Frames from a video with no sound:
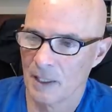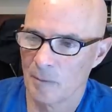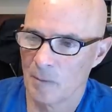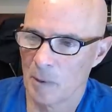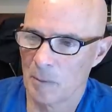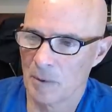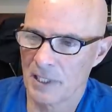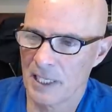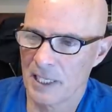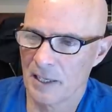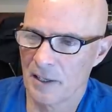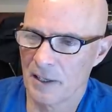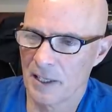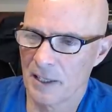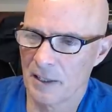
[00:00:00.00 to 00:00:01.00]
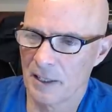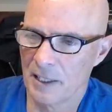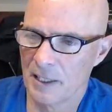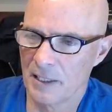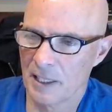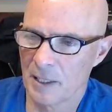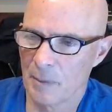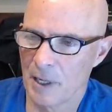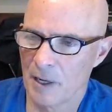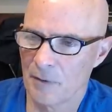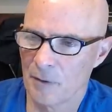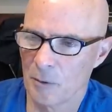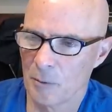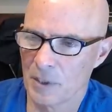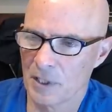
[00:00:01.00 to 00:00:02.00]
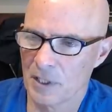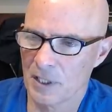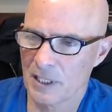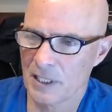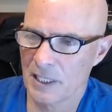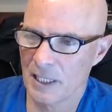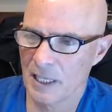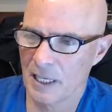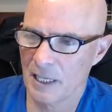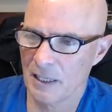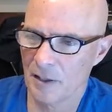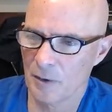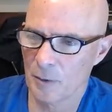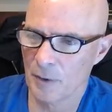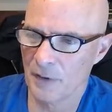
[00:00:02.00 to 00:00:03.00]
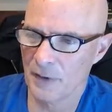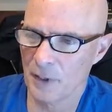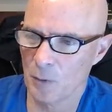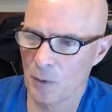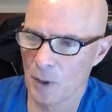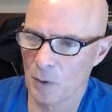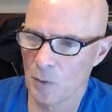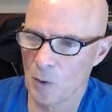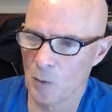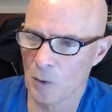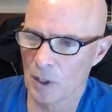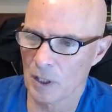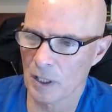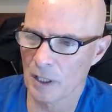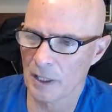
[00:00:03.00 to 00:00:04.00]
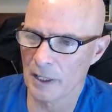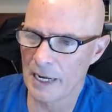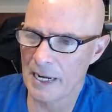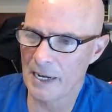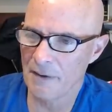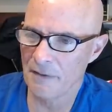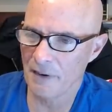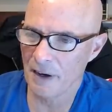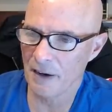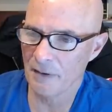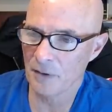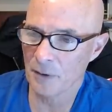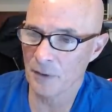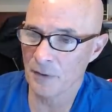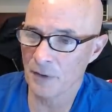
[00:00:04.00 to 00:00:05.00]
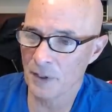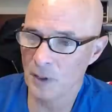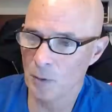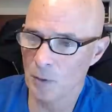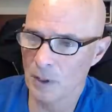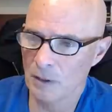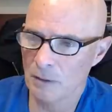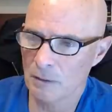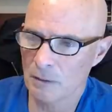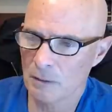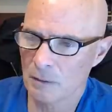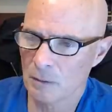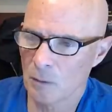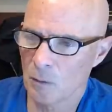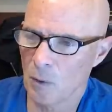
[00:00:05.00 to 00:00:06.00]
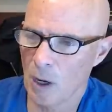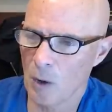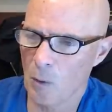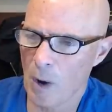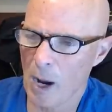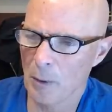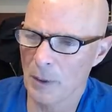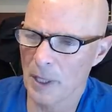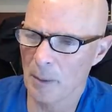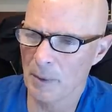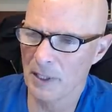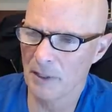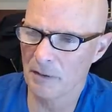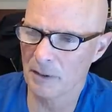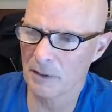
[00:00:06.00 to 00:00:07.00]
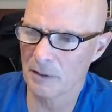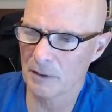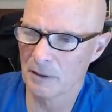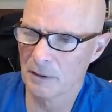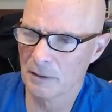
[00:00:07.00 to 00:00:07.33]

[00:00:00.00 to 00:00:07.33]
am I mistaken thinking that an intake manifold on a 69 351 won't work on an 85 351? Why, why would that be different?